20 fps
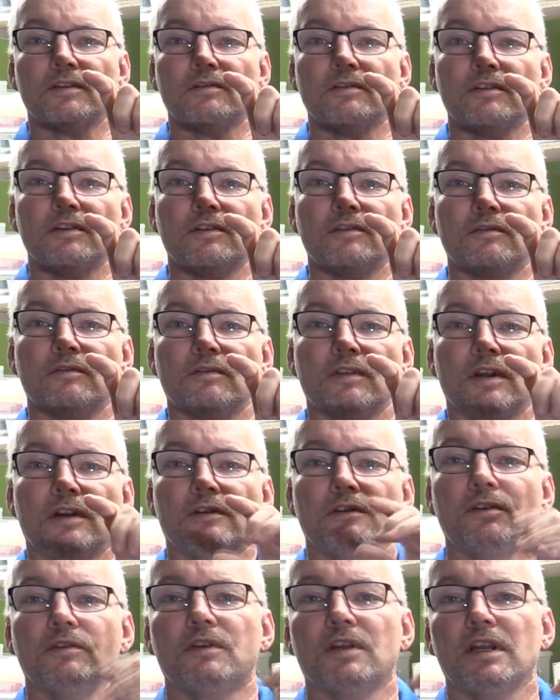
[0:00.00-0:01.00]

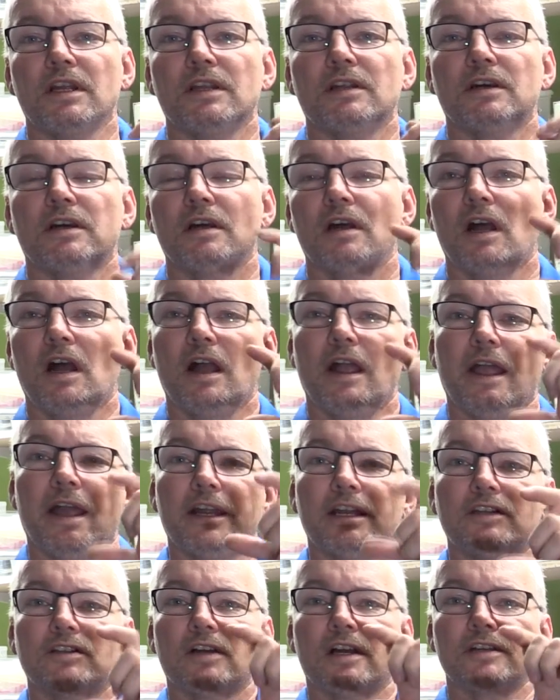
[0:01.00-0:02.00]
you can either
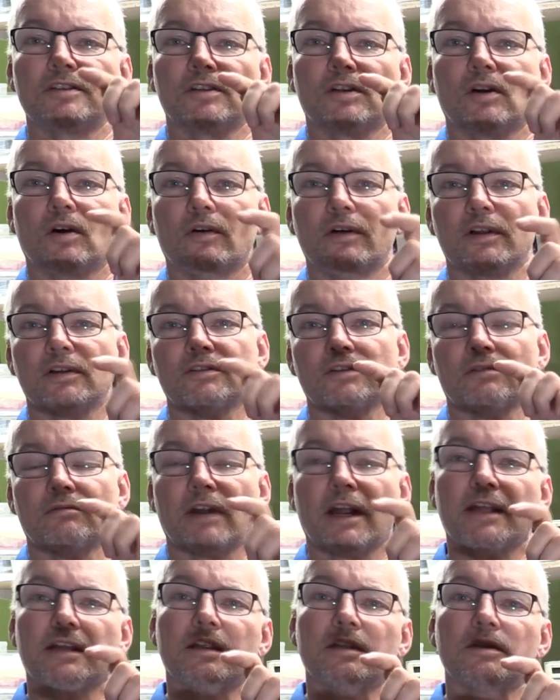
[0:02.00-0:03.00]
energize the coils
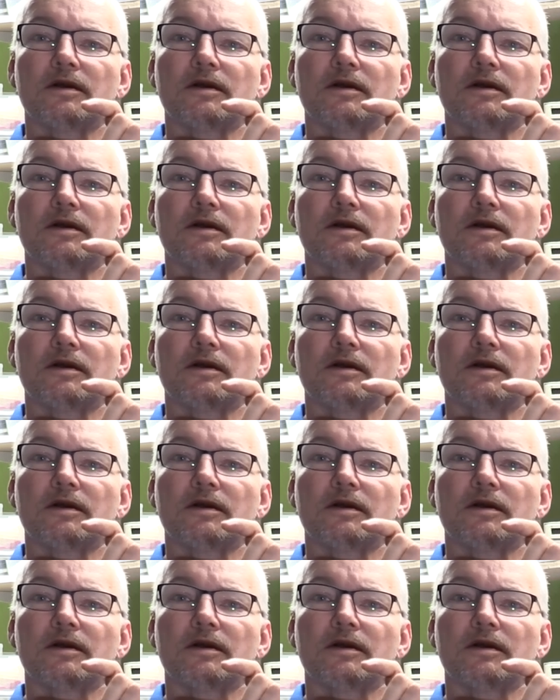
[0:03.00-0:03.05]
directly